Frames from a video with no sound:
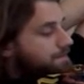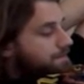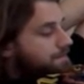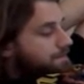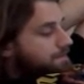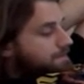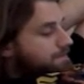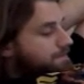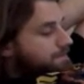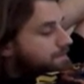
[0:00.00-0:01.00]

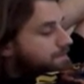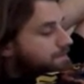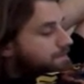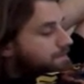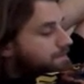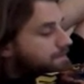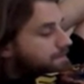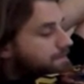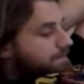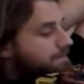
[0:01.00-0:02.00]

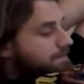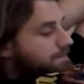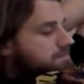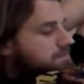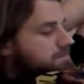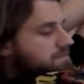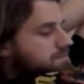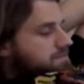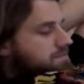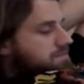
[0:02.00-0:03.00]

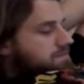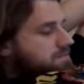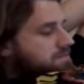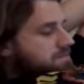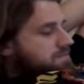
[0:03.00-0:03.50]
The person shown says nothing.